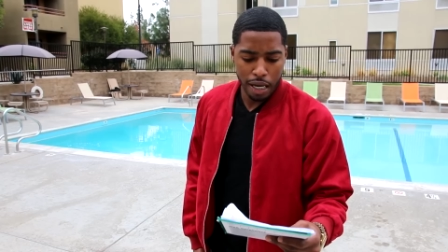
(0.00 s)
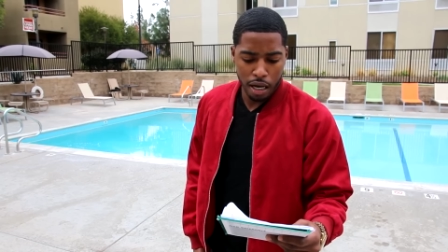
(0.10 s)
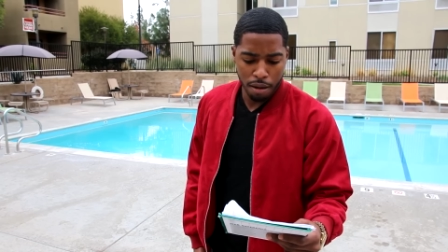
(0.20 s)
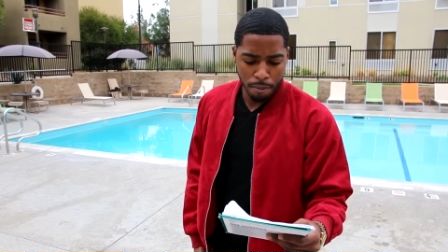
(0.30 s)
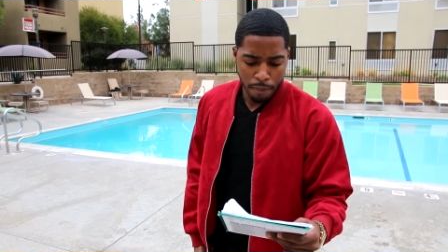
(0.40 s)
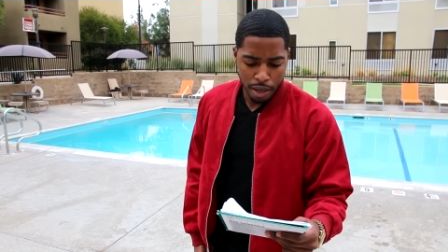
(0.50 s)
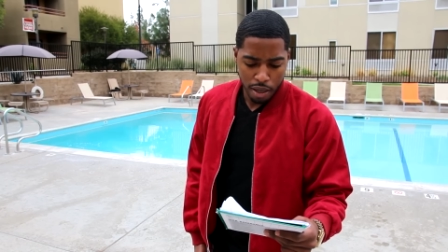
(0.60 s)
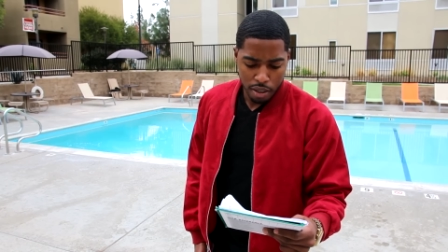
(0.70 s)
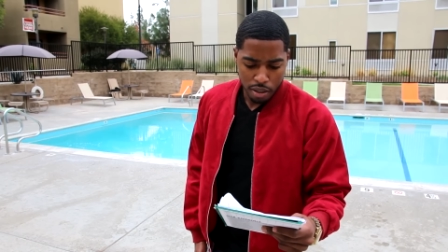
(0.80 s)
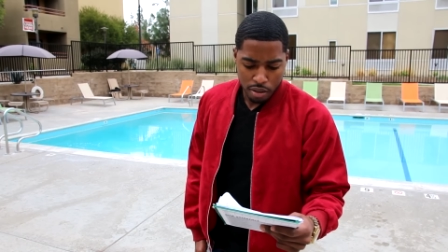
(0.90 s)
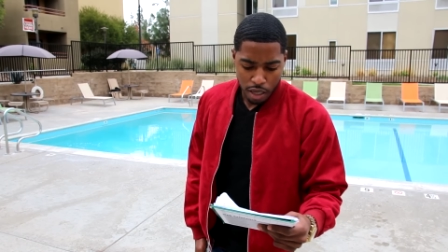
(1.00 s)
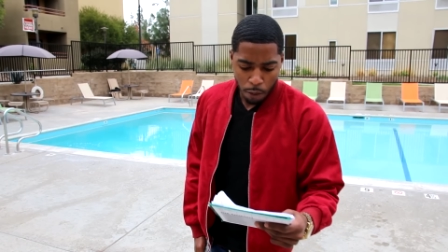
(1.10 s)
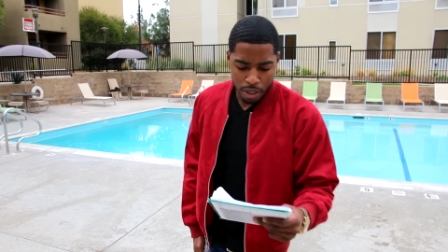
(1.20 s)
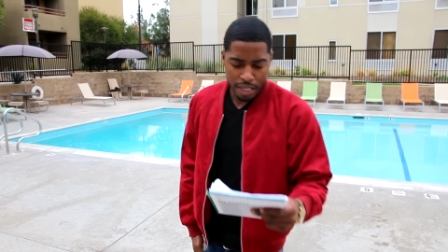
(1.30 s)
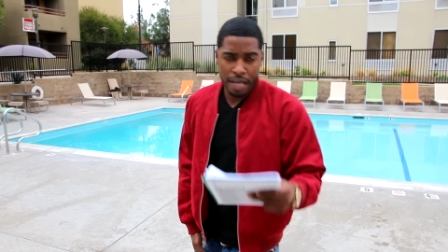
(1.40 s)
Um,
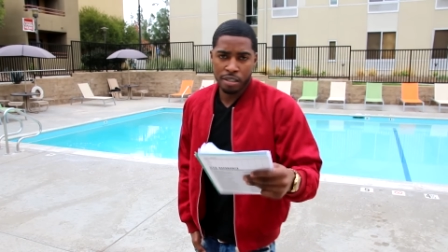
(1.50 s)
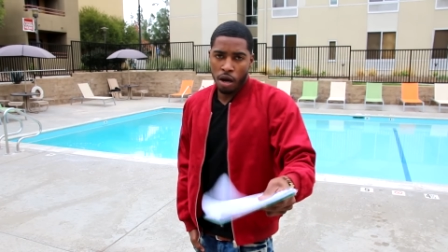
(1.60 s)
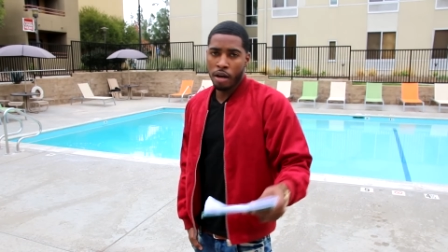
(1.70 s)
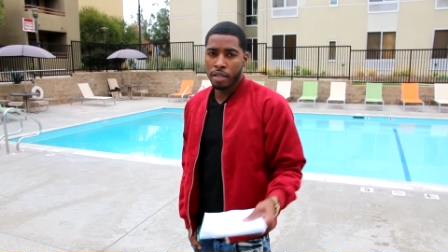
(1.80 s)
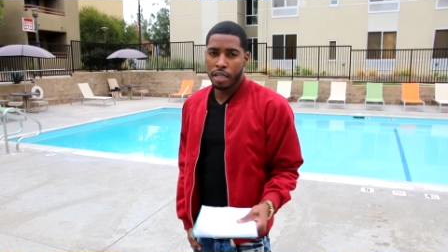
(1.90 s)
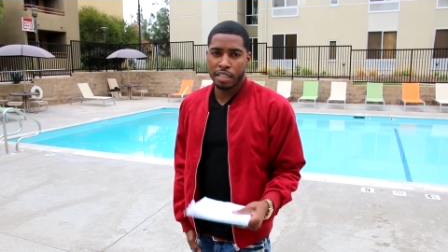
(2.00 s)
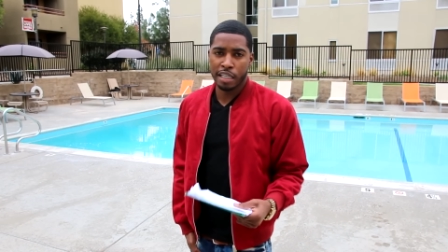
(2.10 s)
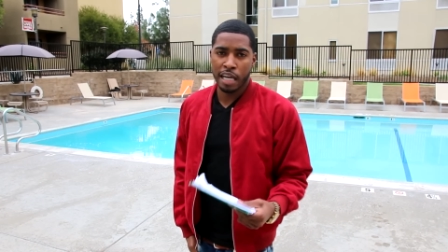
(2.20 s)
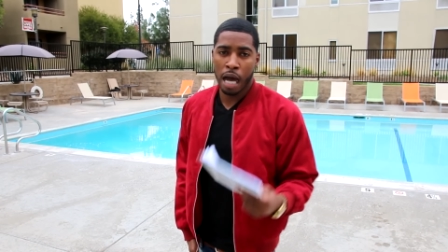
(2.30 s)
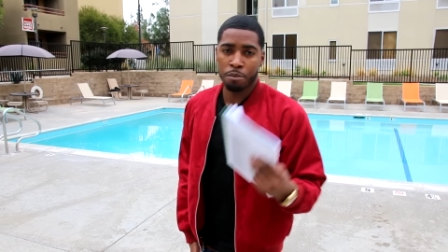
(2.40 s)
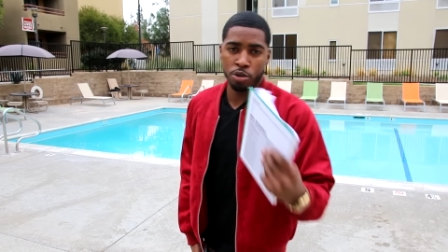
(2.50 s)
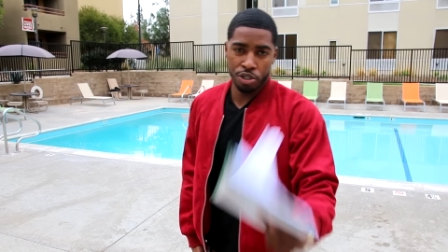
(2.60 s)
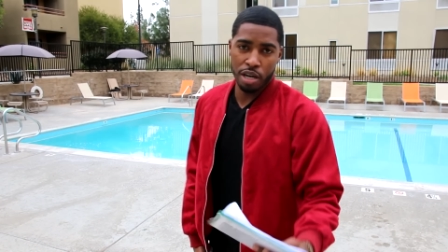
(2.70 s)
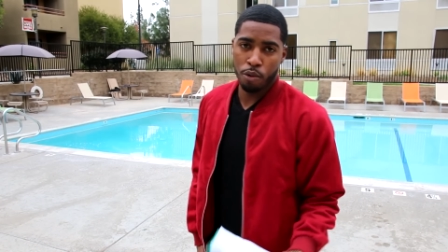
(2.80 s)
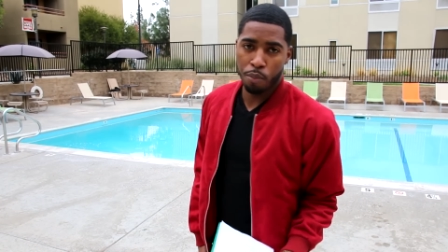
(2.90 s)
I wanna thank Tawny cause she copped the
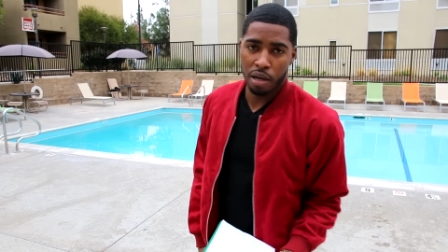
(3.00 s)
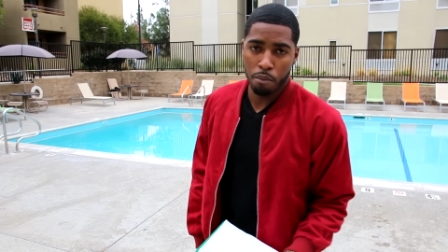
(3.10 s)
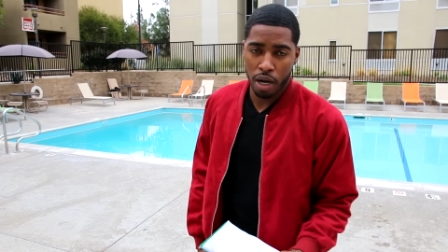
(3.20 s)
3WP